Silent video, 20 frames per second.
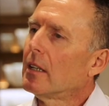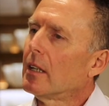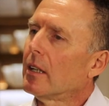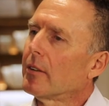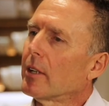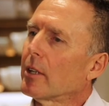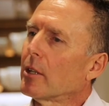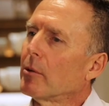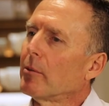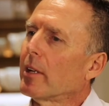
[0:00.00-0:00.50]
I
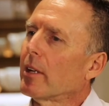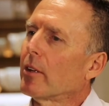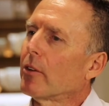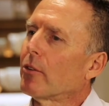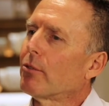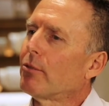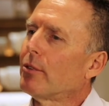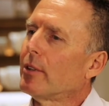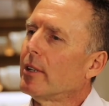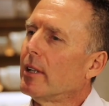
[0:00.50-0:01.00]
think the
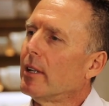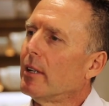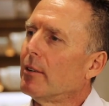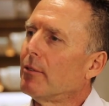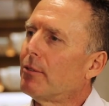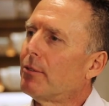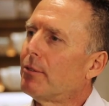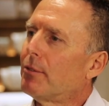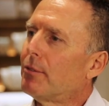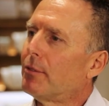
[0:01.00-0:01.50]
biggest fear
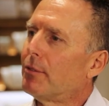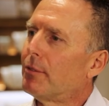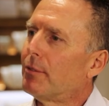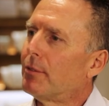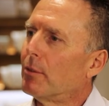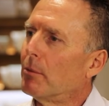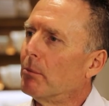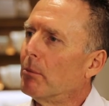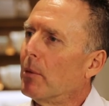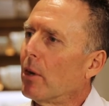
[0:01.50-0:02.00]

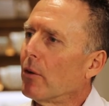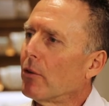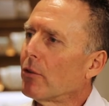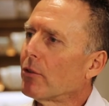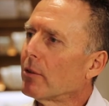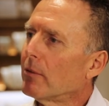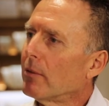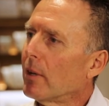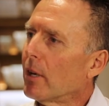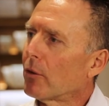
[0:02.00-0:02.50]
for
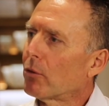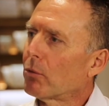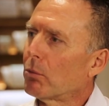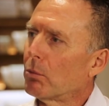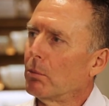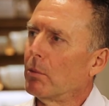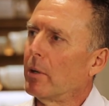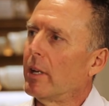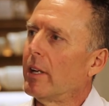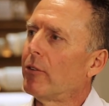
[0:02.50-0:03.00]
most of us
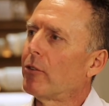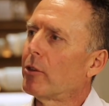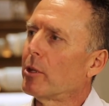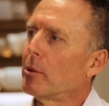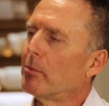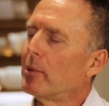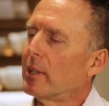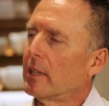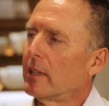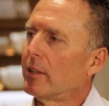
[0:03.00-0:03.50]
is the
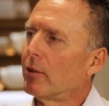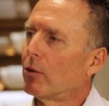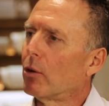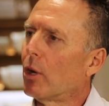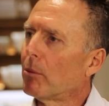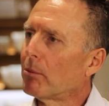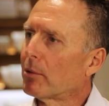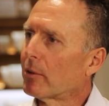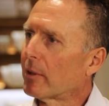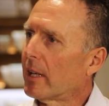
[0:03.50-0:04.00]
ability to
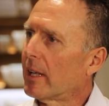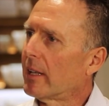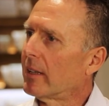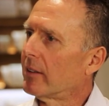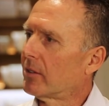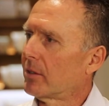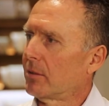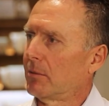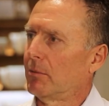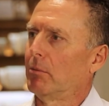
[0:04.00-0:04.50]

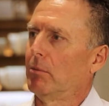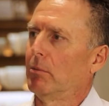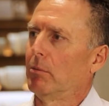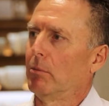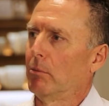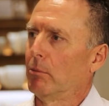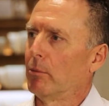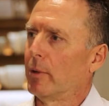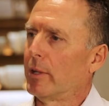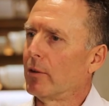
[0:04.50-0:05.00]
operate
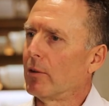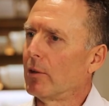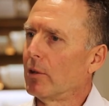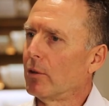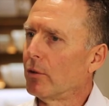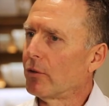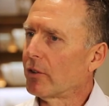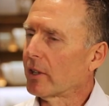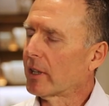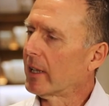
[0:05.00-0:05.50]
when you
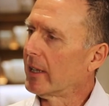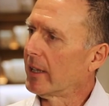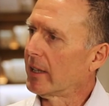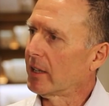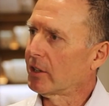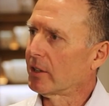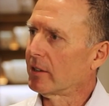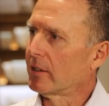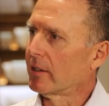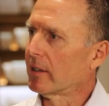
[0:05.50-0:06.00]
lose a
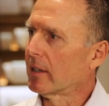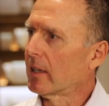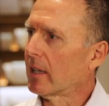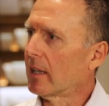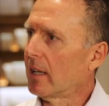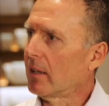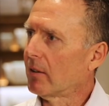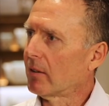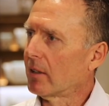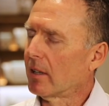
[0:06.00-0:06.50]
connection to the
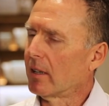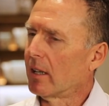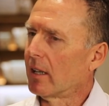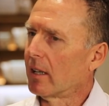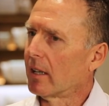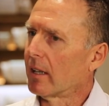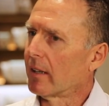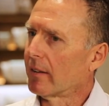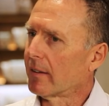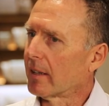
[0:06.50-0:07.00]
cloud.
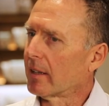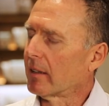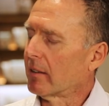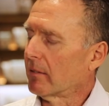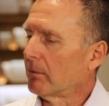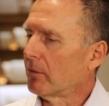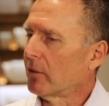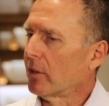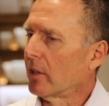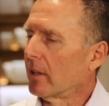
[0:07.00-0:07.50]
And I think
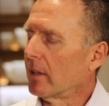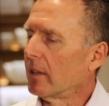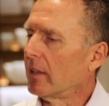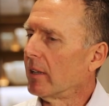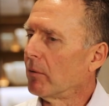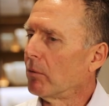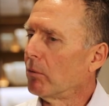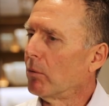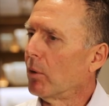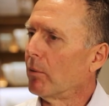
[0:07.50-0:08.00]

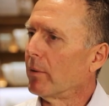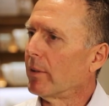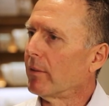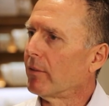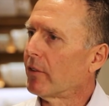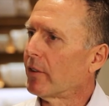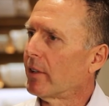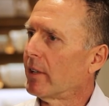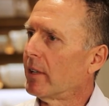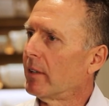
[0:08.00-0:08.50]
certainly what
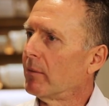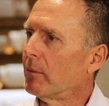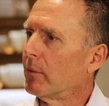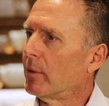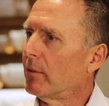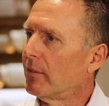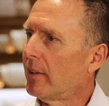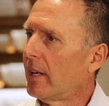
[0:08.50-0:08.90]
we've seen with